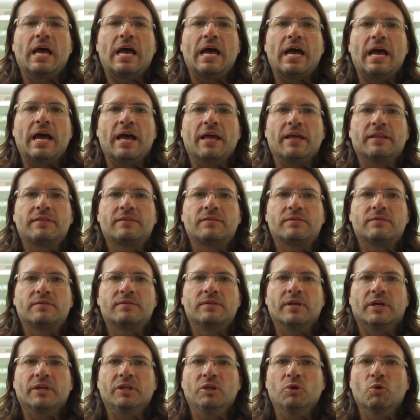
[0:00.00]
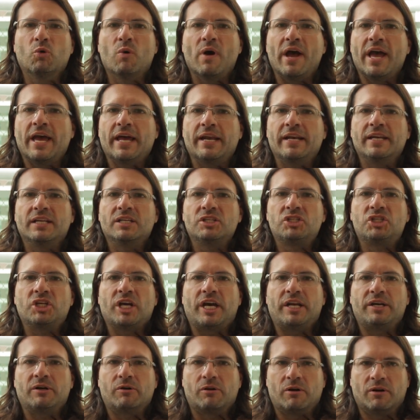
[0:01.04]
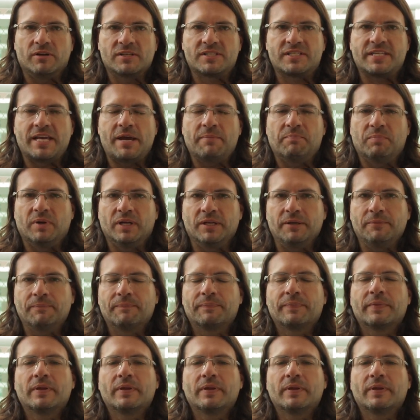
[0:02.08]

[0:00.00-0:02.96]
at the UN General Assembly.